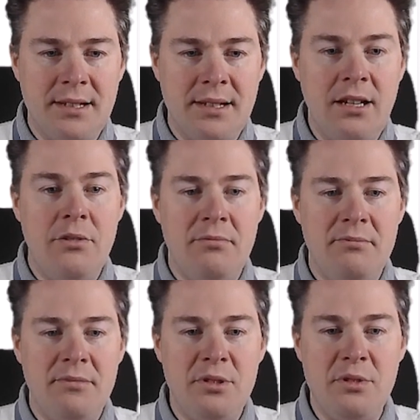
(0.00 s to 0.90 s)

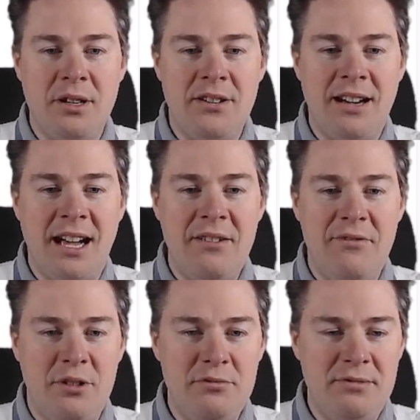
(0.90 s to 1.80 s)
To our
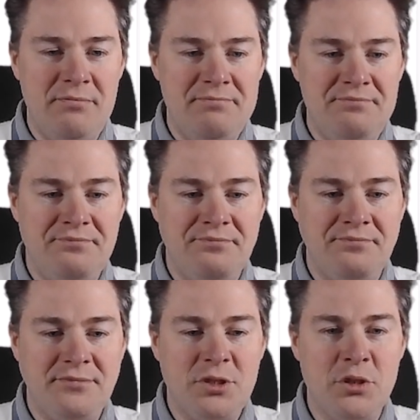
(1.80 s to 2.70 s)
iPhone
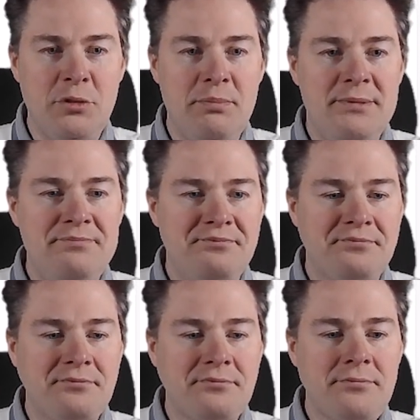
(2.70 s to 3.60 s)
group.
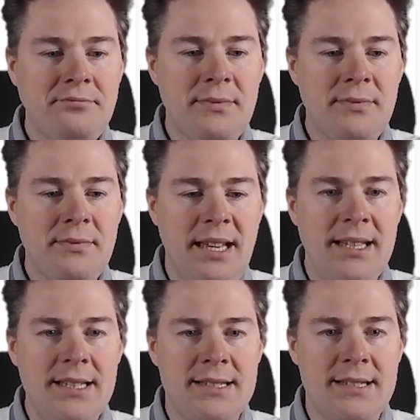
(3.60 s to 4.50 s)

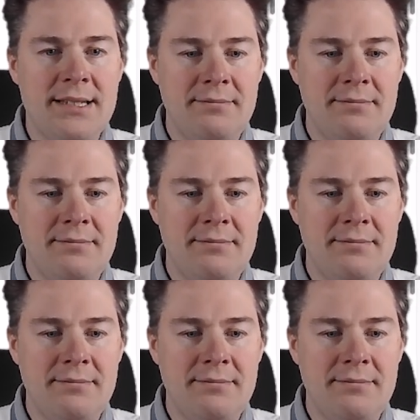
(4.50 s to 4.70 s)
Next.